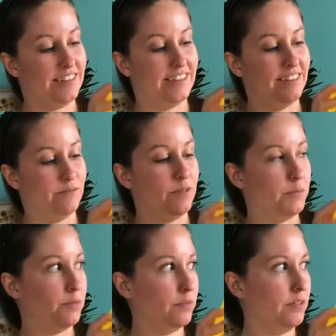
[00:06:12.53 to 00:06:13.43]
Rub
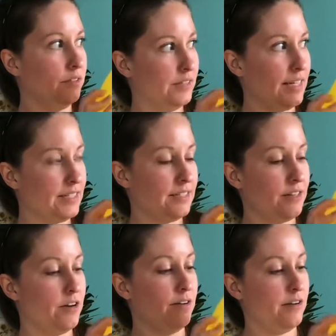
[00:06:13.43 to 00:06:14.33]
it real nice and
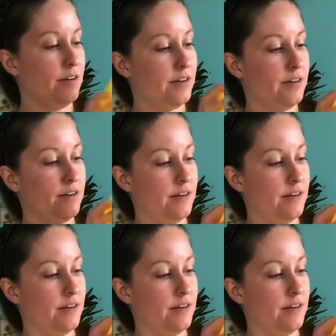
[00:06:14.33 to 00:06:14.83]
hard here.